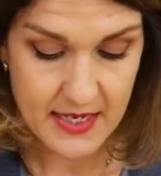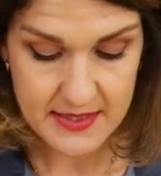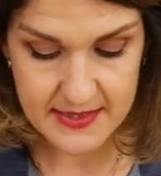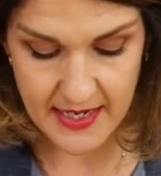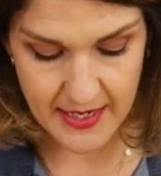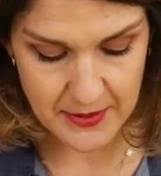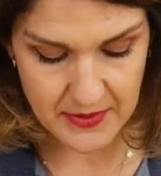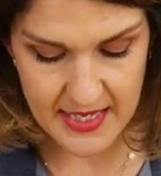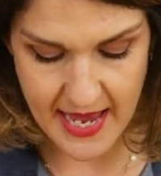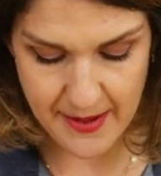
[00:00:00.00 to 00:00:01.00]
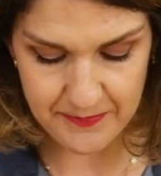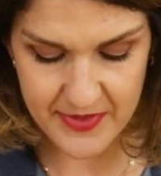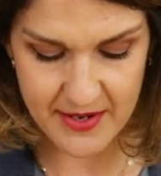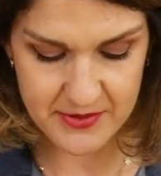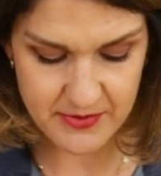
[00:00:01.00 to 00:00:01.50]
So yeah,
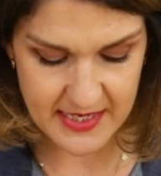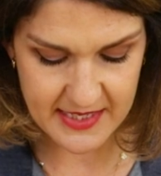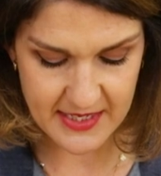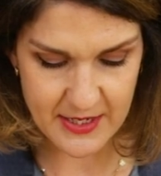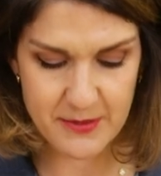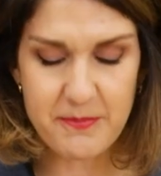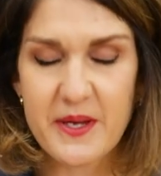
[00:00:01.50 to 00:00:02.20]
that was really cute.